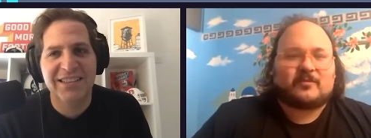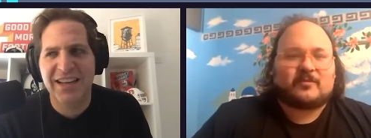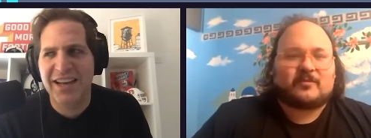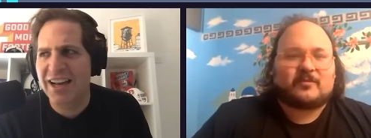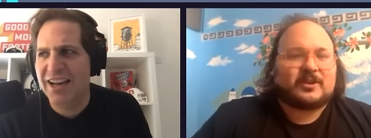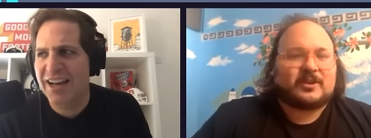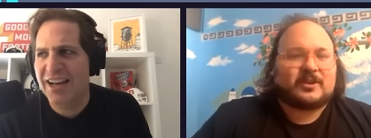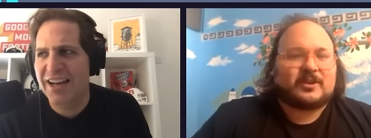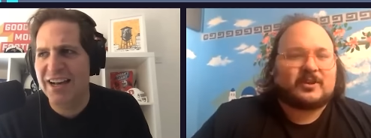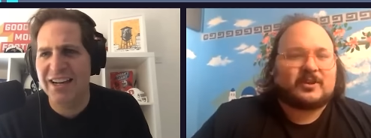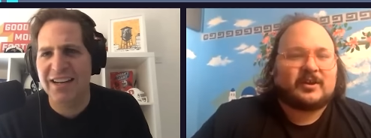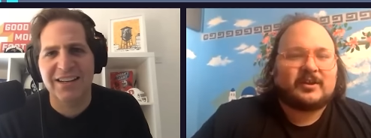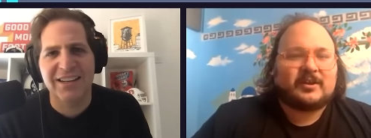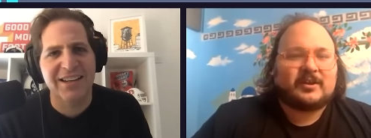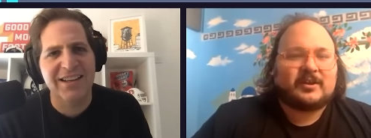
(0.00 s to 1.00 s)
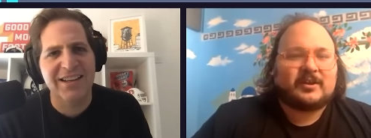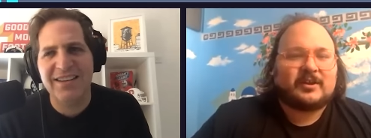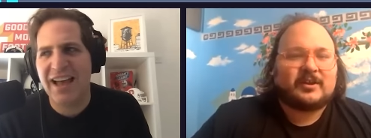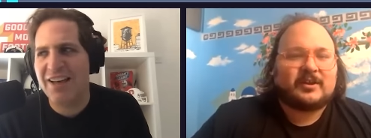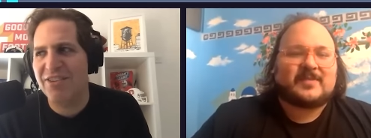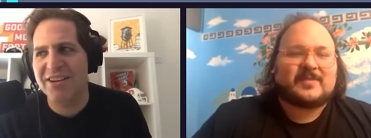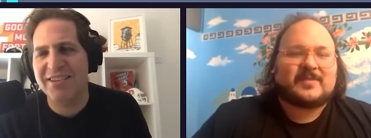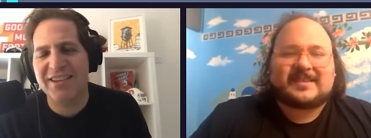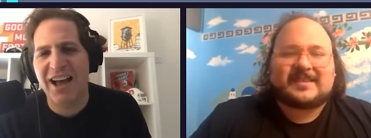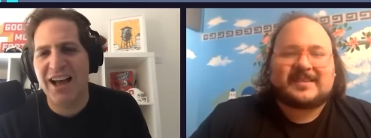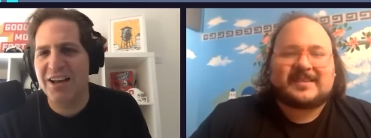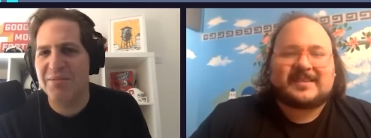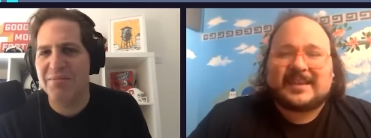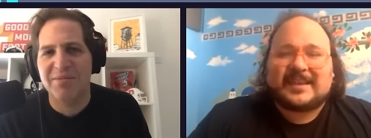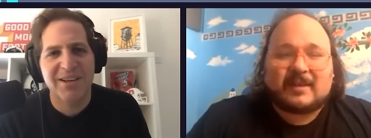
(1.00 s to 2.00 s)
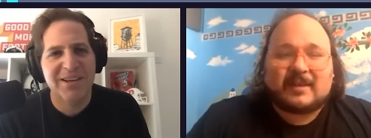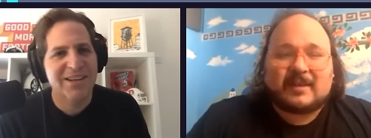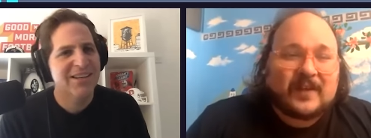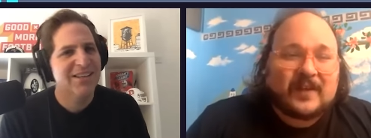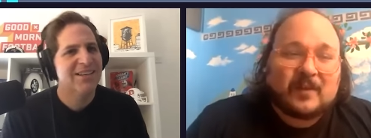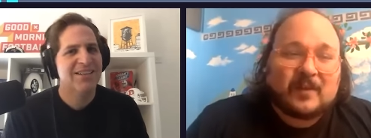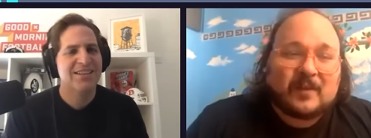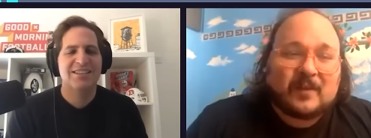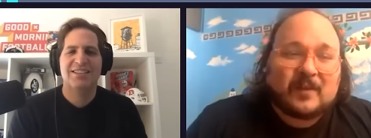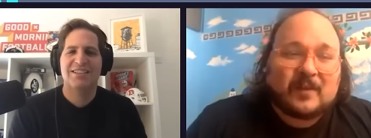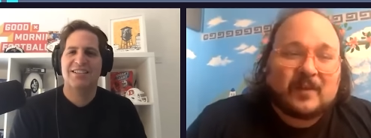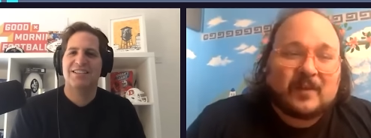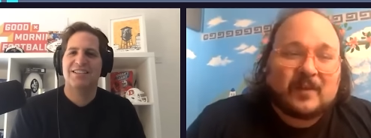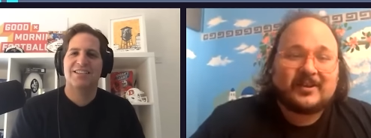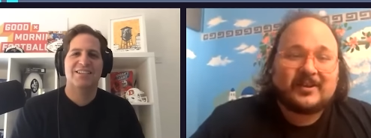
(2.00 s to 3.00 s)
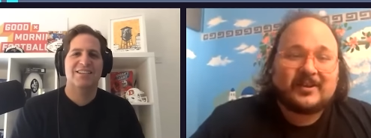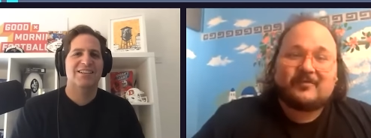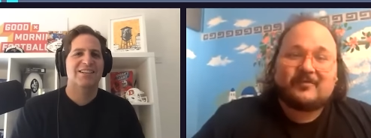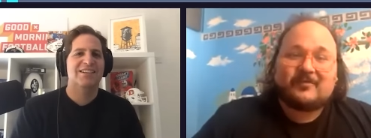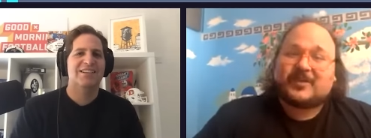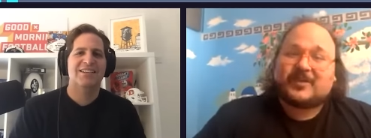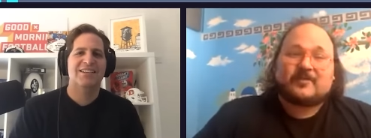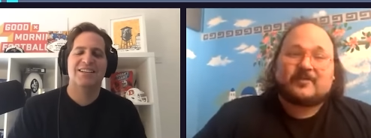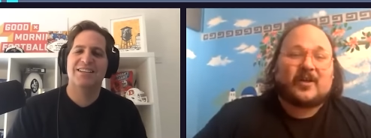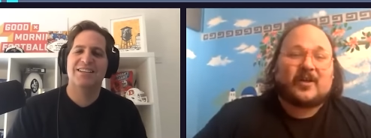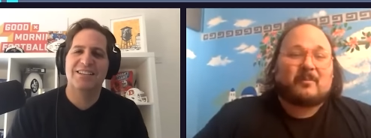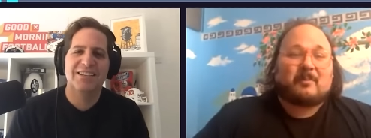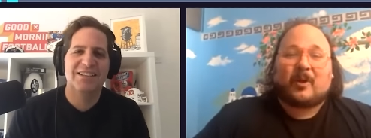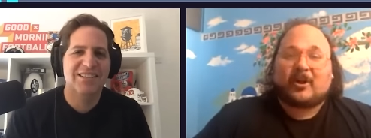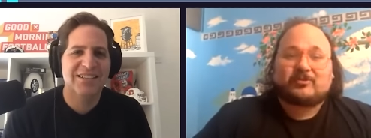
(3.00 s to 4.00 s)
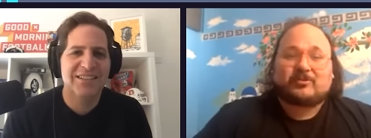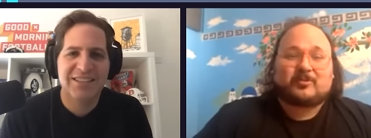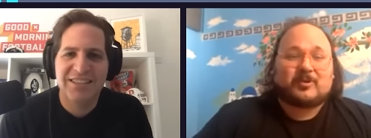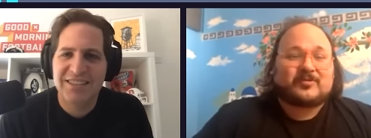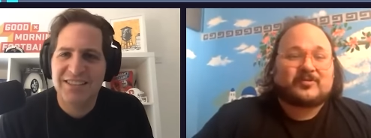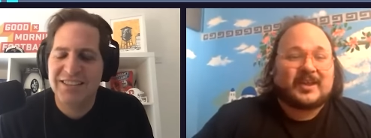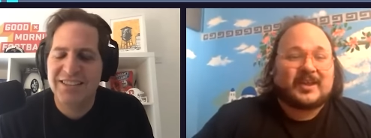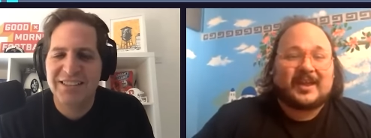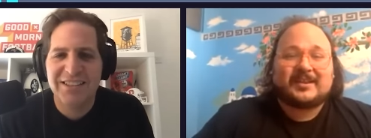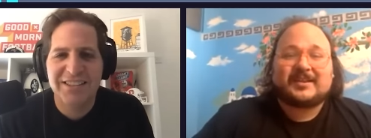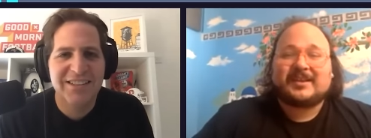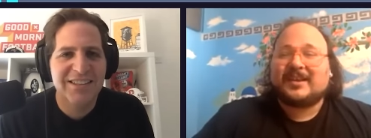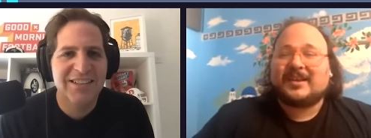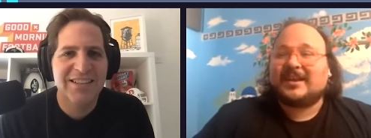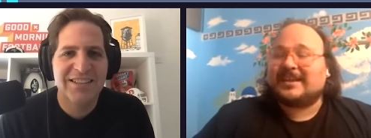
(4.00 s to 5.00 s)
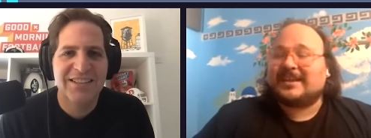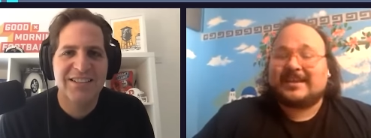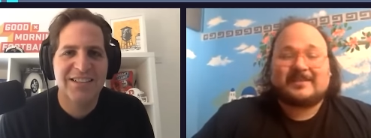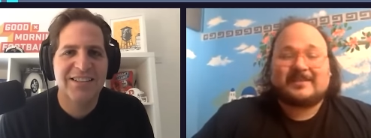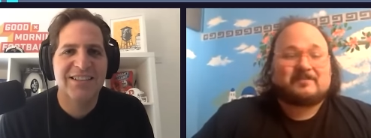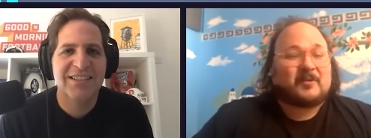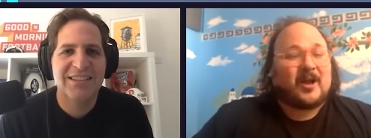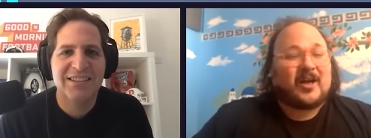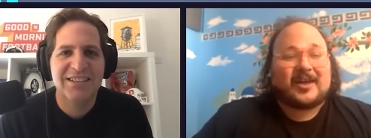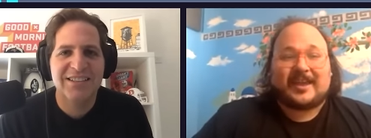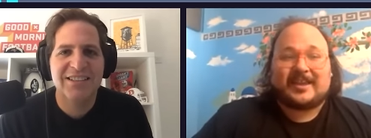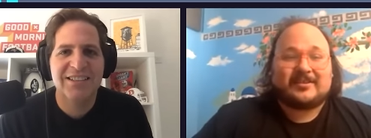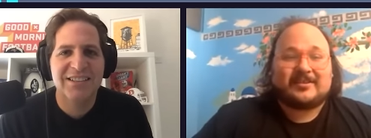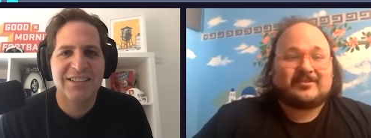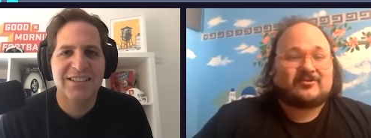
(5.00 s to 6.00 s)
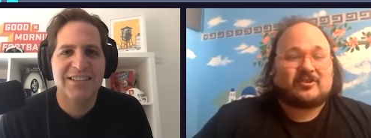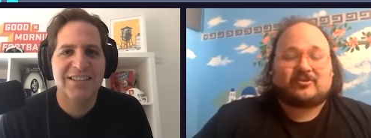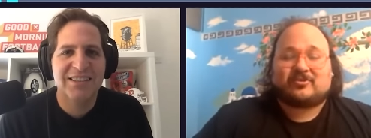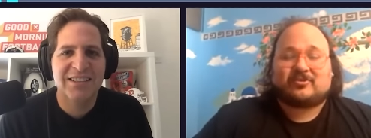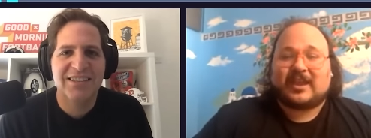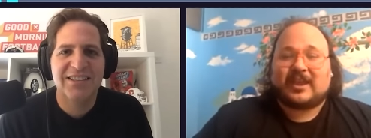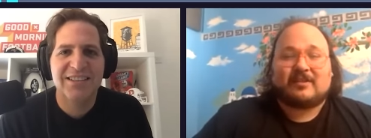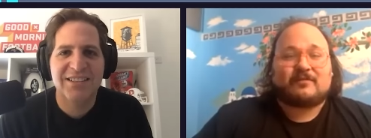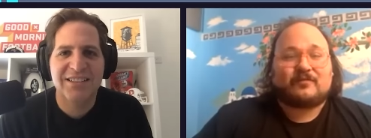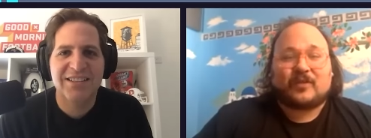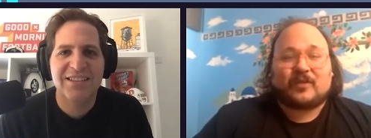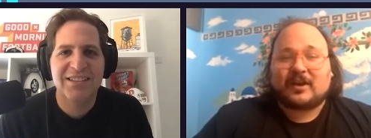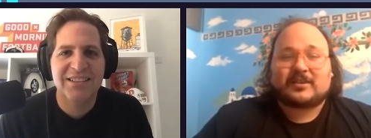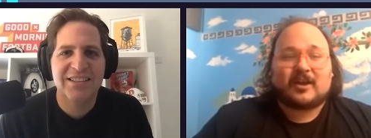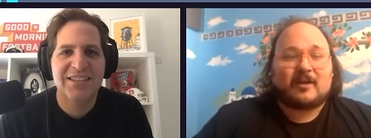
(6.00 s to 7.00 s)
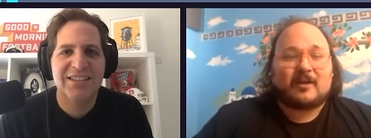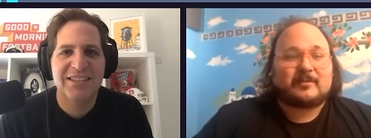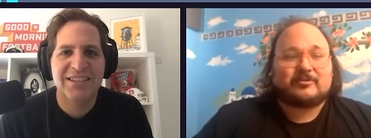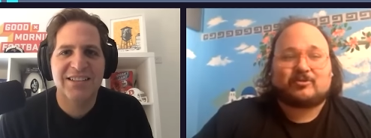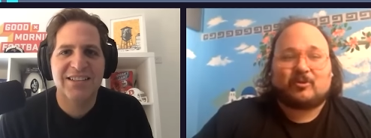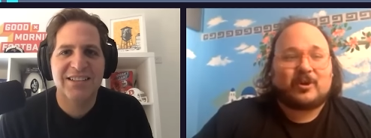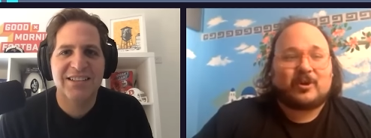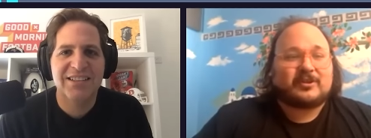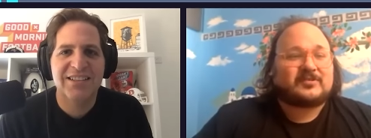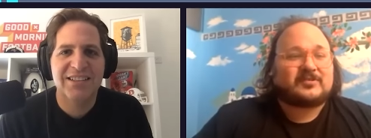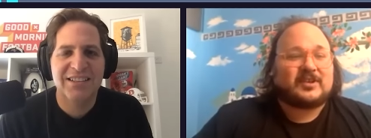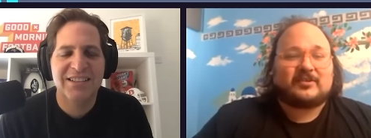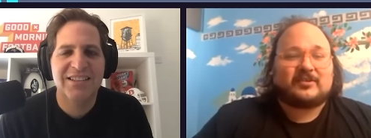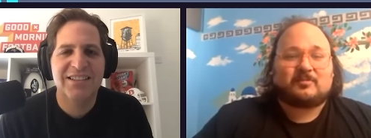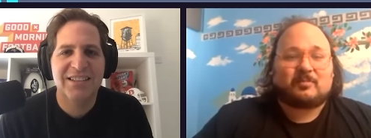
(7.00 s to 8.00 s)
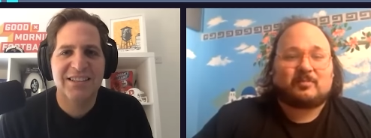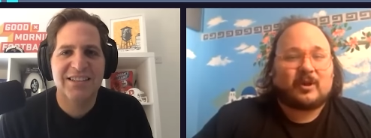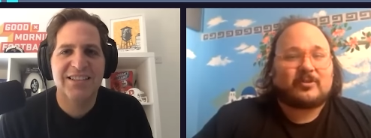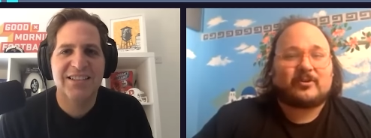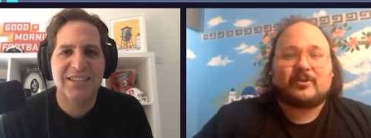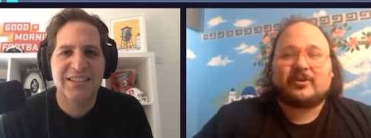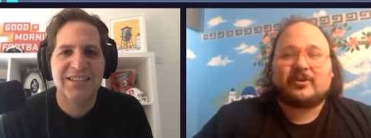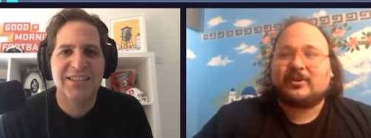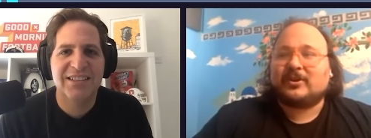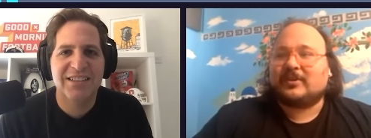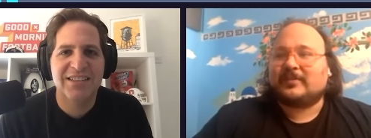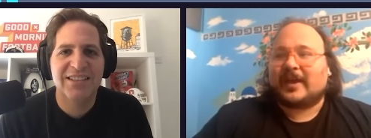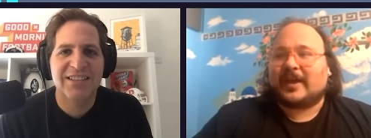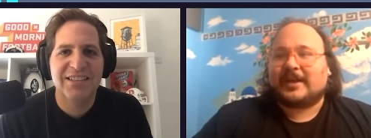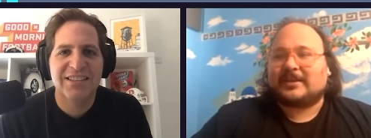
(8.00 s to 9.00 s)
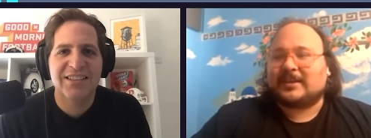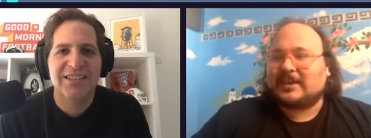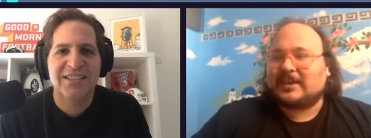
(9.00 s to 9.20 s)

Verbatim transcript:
Speaker 1: he's
Speaker 2: having a time. That team that fell apart.
Speaker 1: Towards the end, he's probably just getting fucked up, enjoying seeing his brother. Like